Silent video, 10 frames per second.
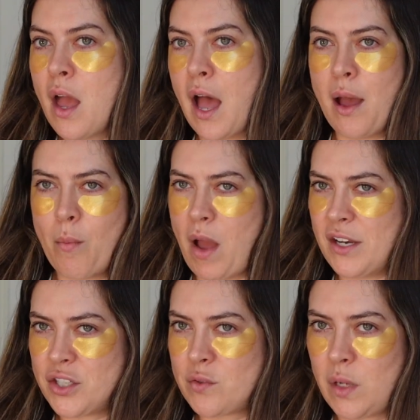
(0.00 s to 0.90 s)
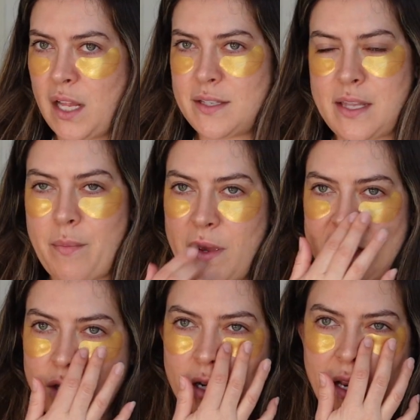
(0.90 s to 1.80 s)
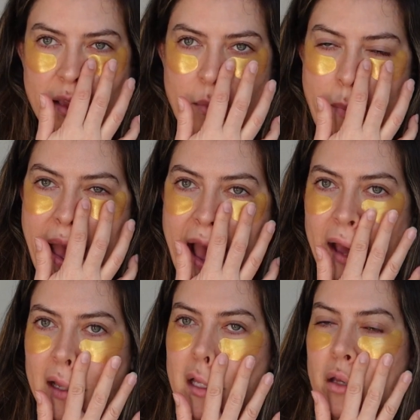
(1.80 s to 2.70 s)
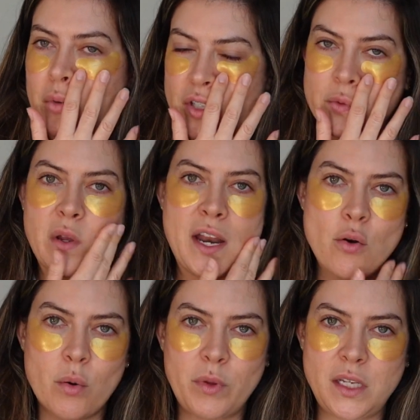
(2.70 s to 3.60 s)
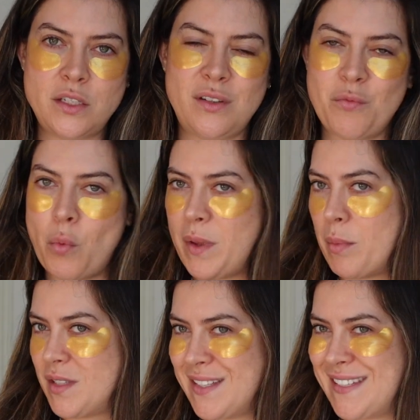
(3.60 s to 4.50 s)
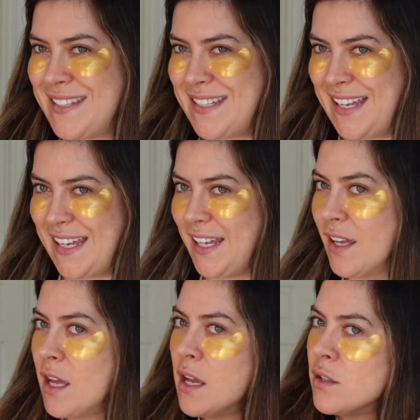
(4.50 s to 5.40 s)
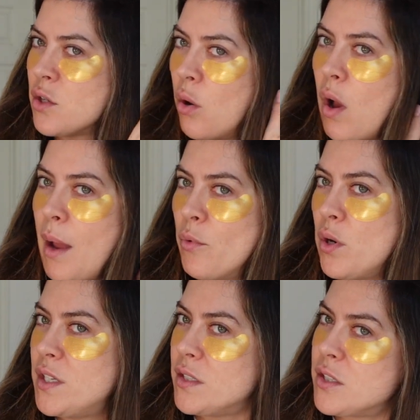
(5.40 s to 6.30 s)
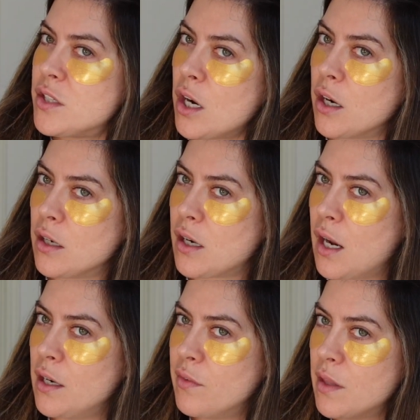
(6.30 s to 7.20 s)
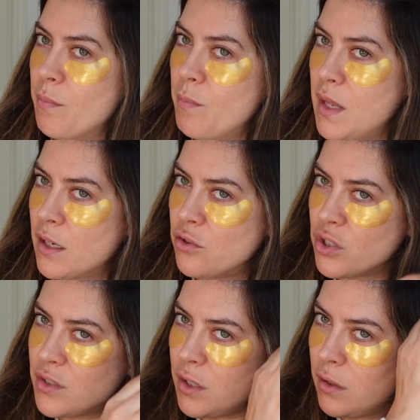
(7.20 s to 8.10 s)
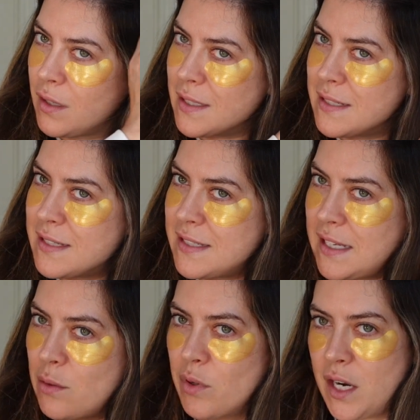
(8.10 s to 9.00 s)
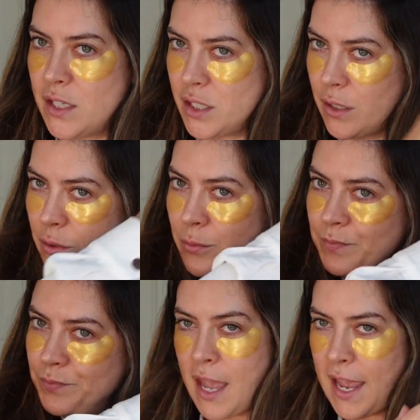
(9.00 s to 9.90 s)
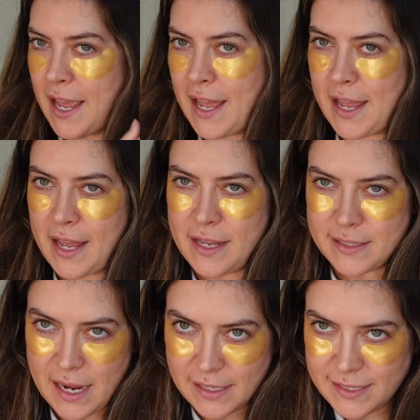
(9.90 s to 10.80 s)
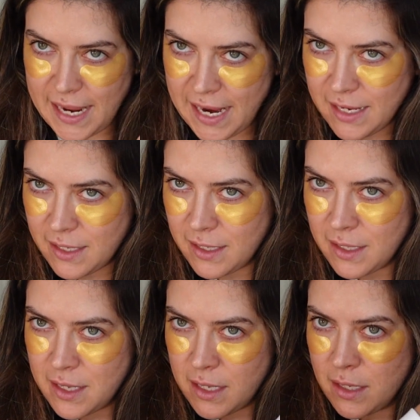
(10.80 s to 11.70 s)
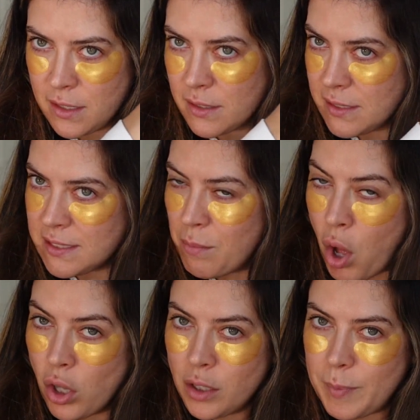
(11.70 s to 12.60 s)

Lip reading: I just realized that by starting in the back, which is what I normally do, you won't be able to see. So I'm going to start kind of in the middle just so you can see what I do. And I take smaller